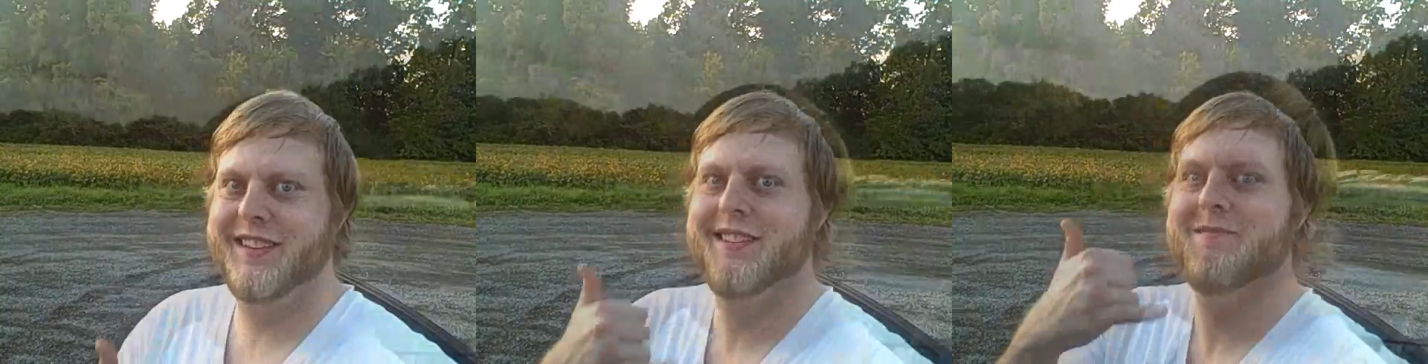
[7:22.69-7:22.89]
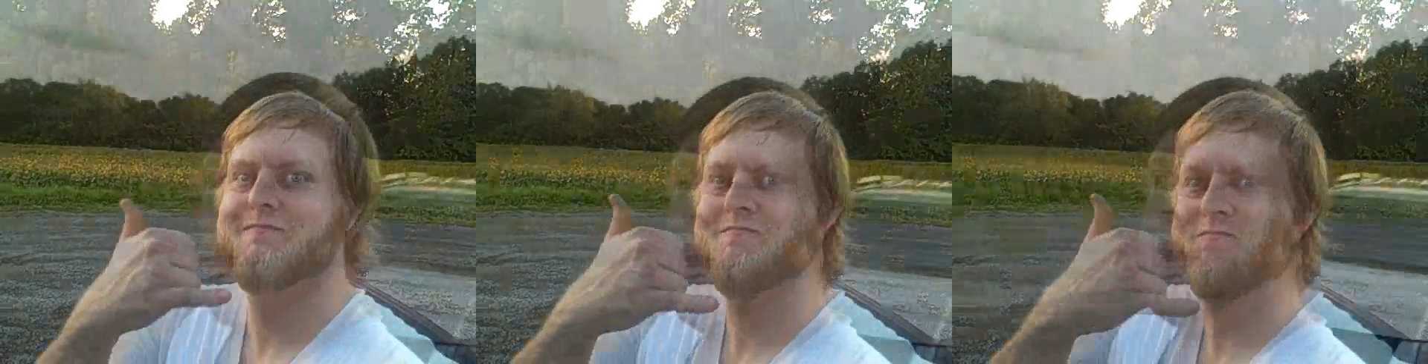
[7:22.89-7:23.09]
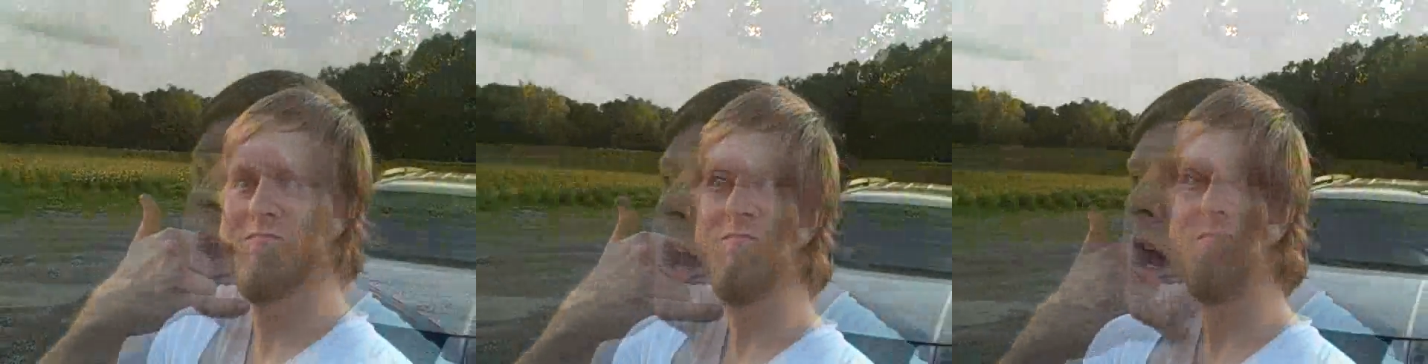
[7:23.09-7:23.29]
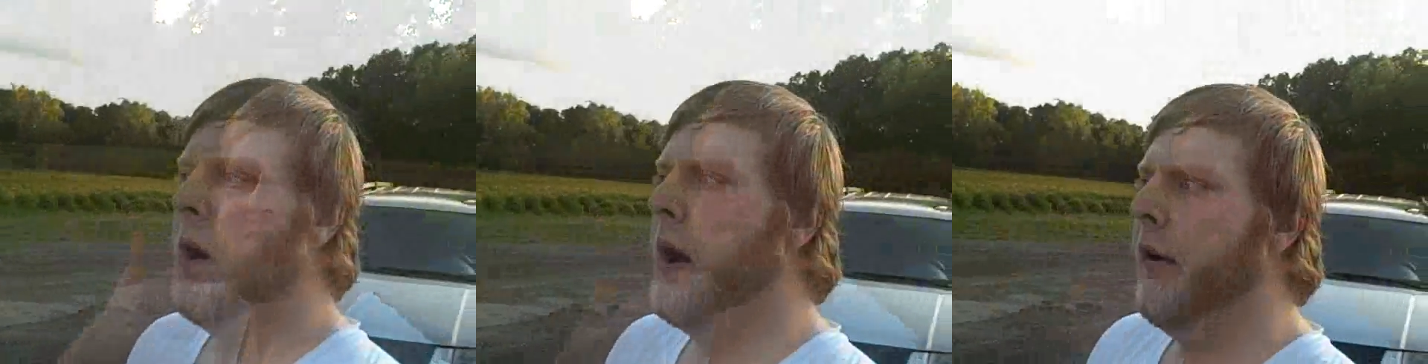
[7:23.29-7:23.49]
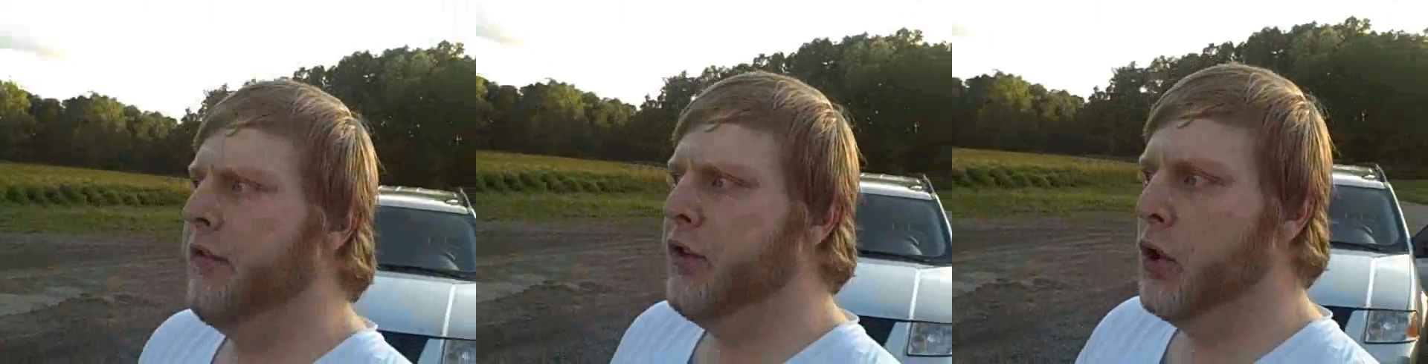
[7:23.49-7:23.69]
All right, now,
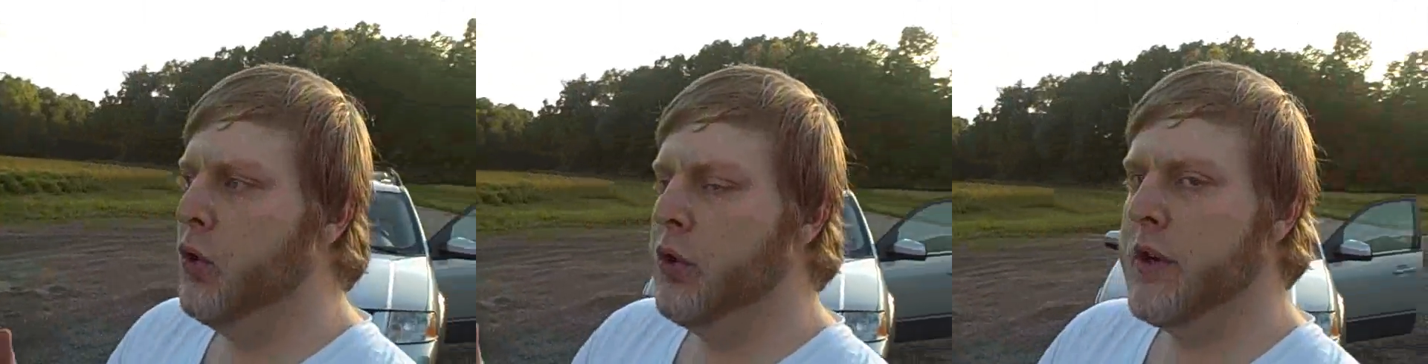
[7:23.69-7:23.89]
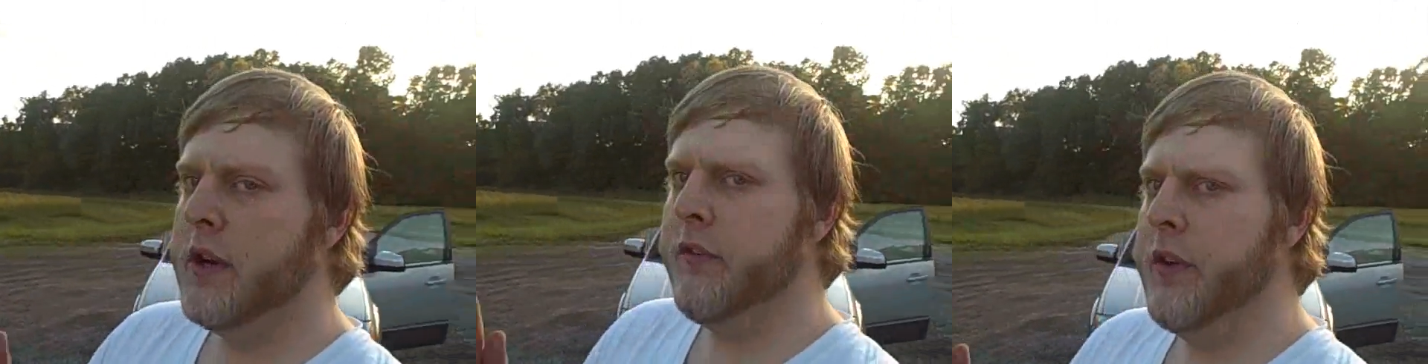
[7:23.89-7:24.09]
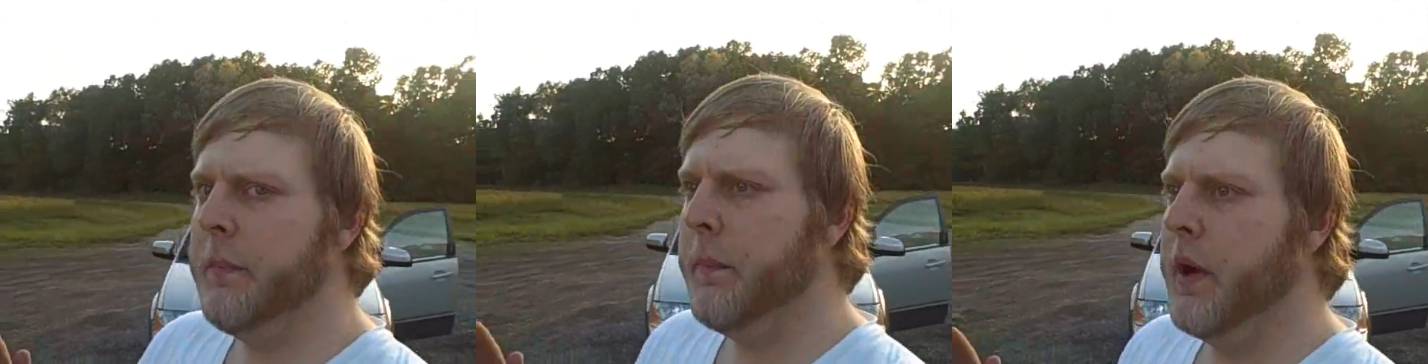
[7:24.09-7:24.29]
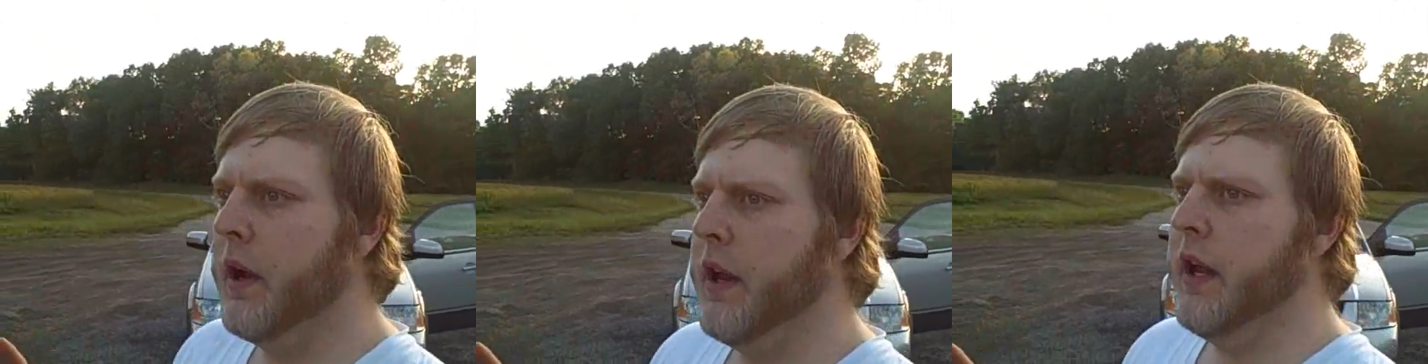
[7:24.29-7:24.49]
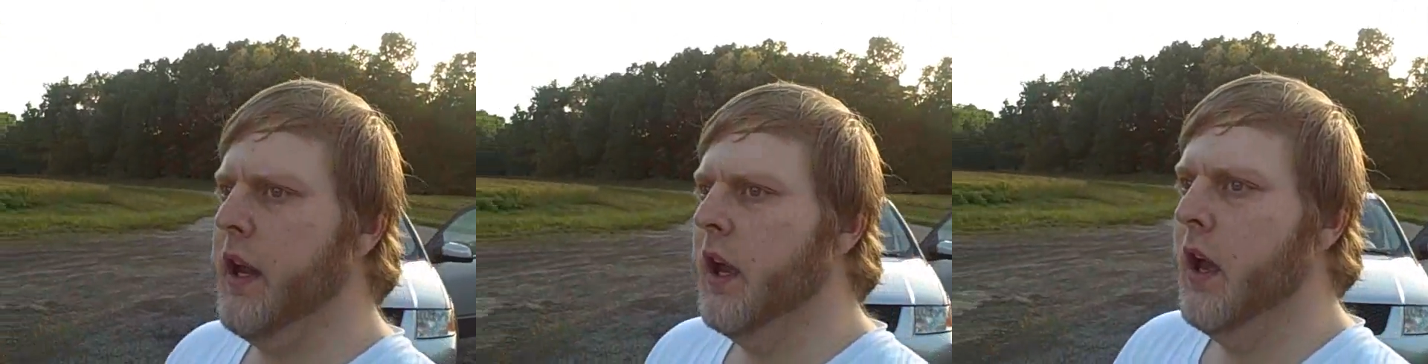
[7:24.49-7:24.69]
I've told
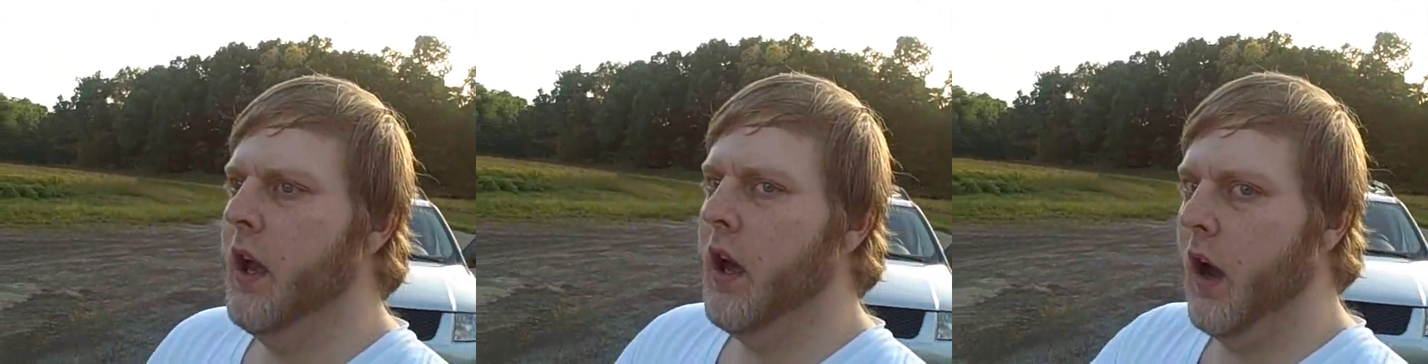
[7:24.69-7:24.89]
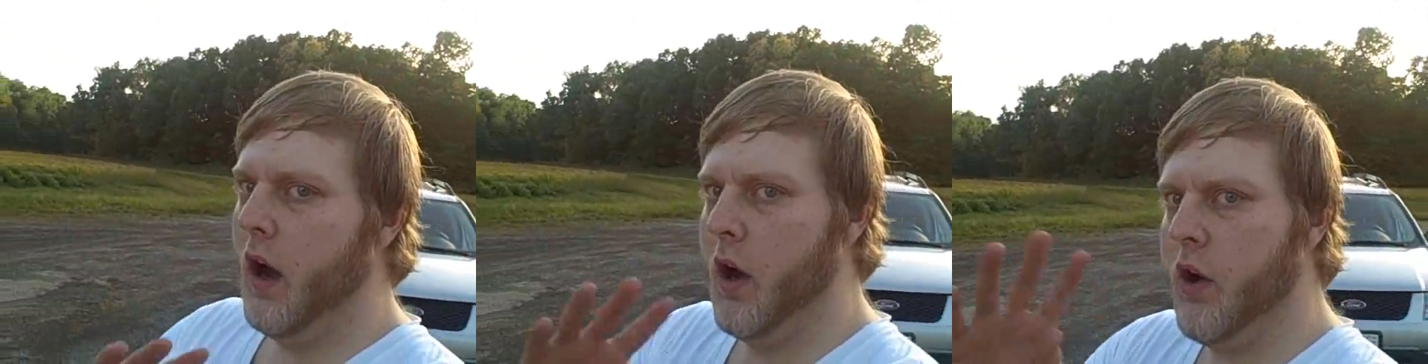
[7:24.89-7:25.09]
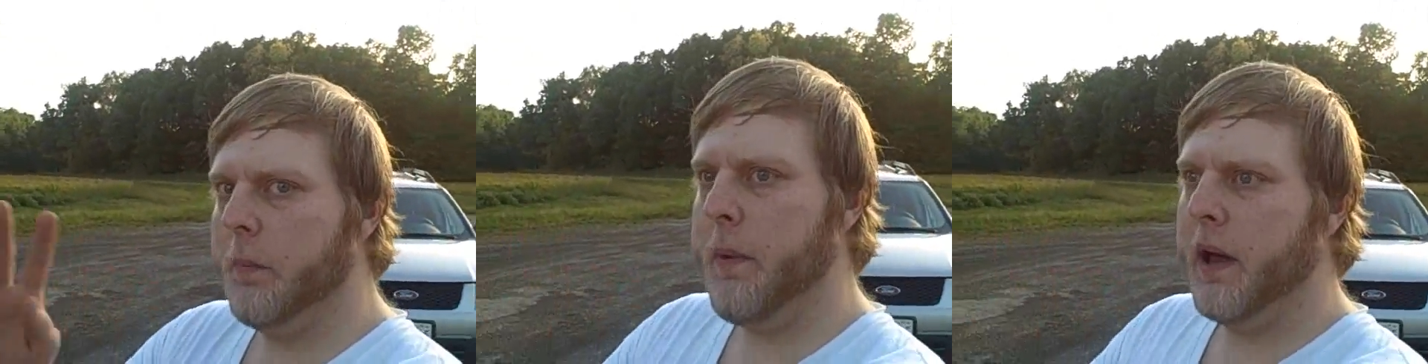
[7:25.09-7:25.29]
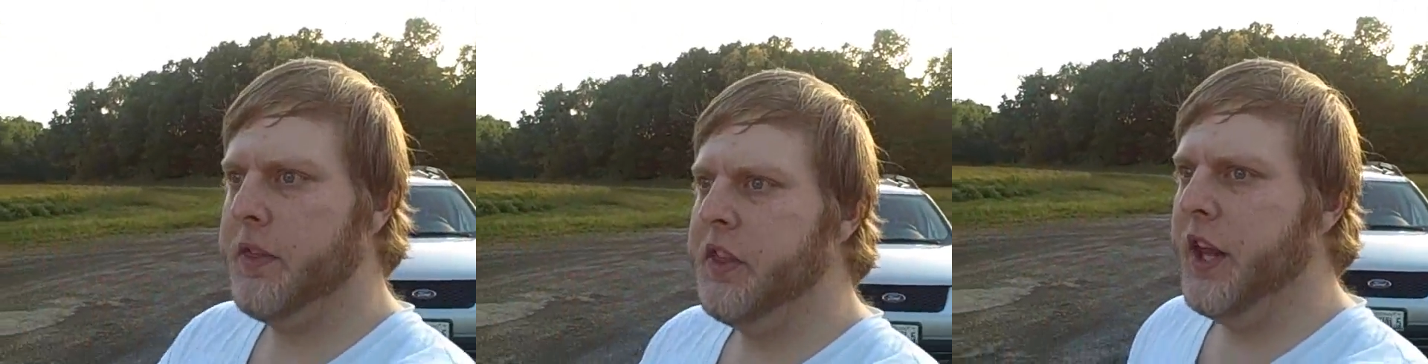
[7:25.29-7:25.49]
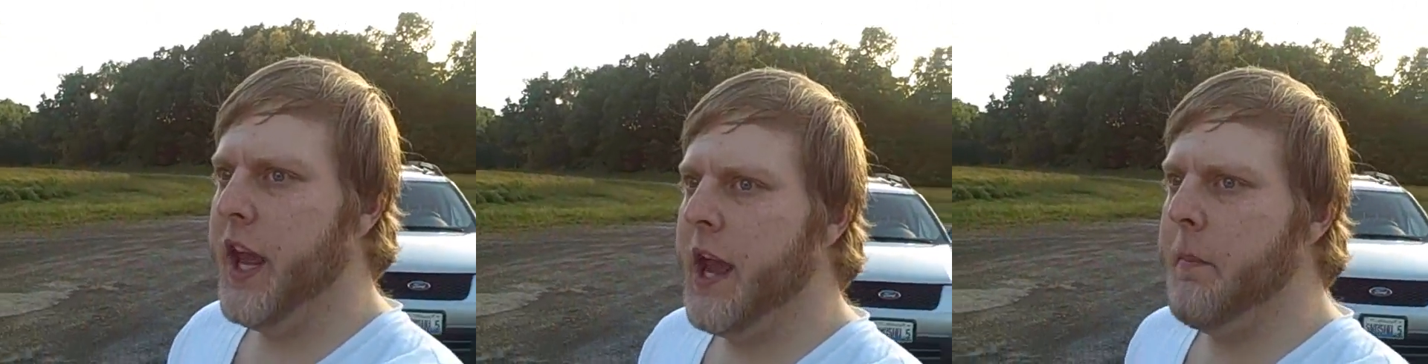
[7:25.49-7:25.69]
everybody all
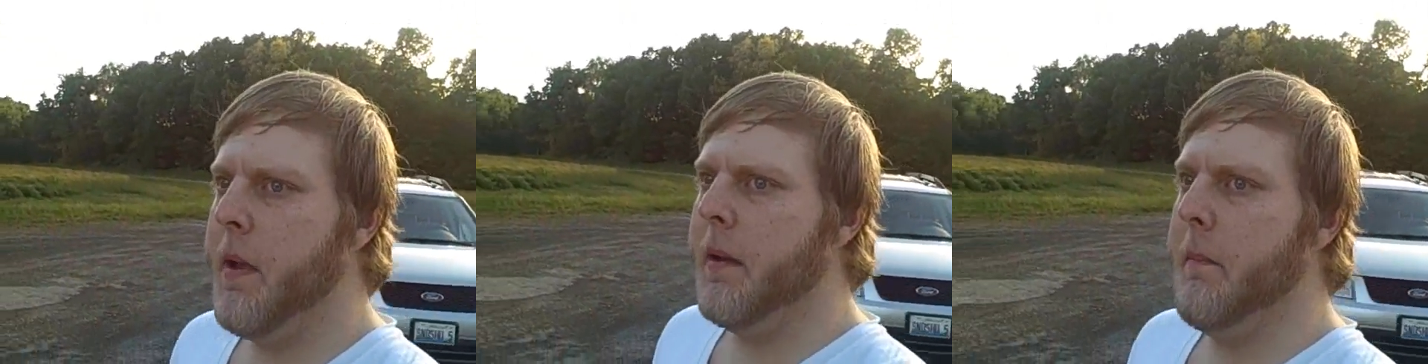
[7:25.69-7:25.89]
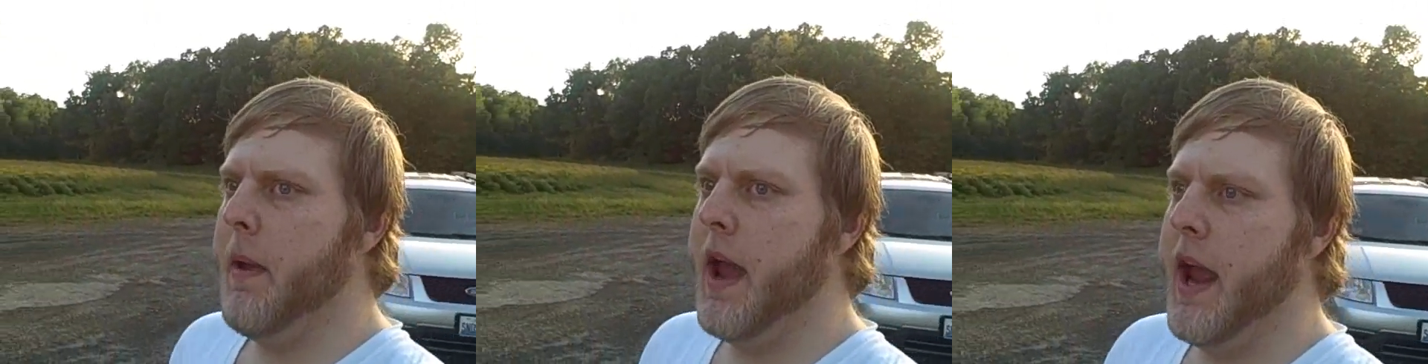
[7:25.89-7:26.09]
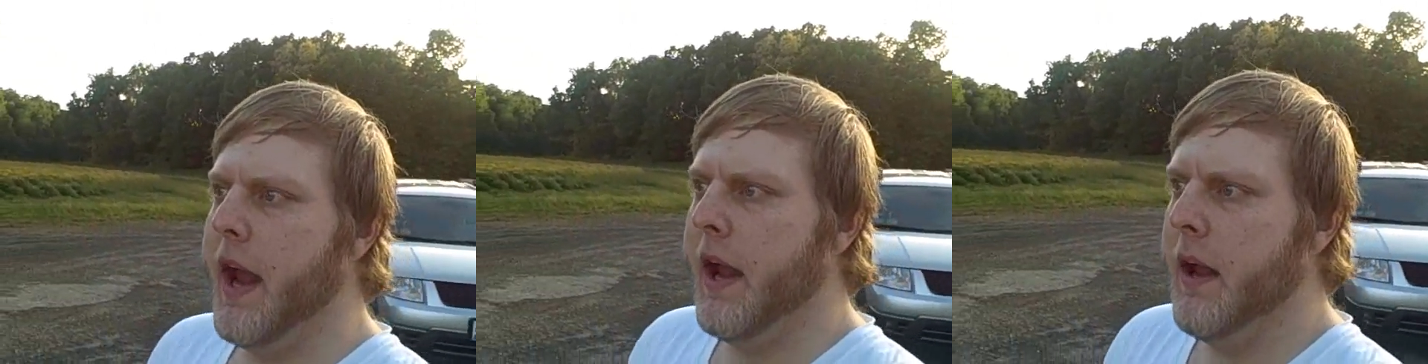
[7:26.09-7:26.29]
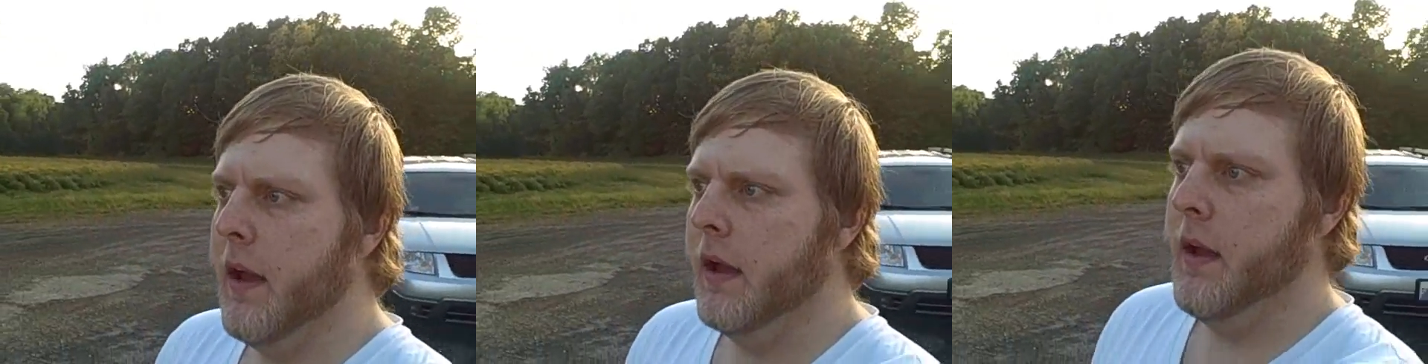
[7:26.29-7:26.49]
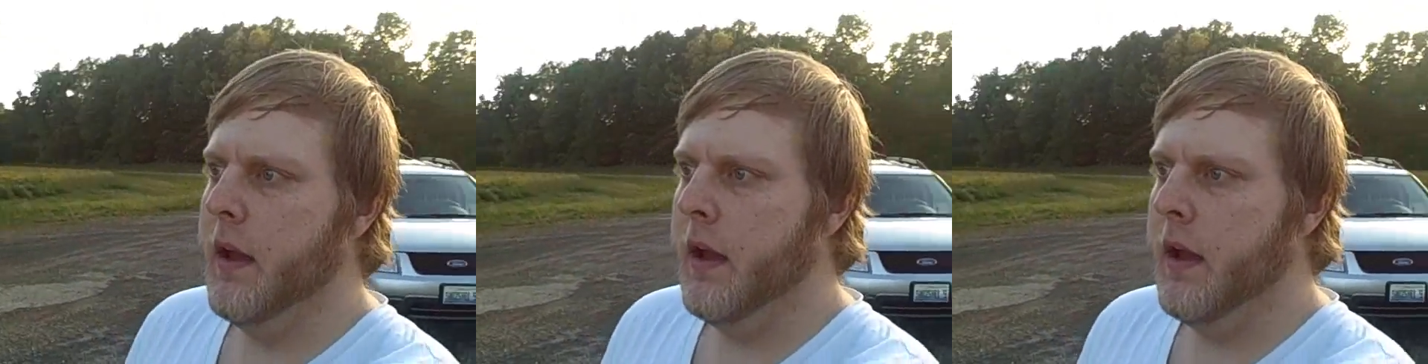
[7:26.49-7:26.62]
about the M M A,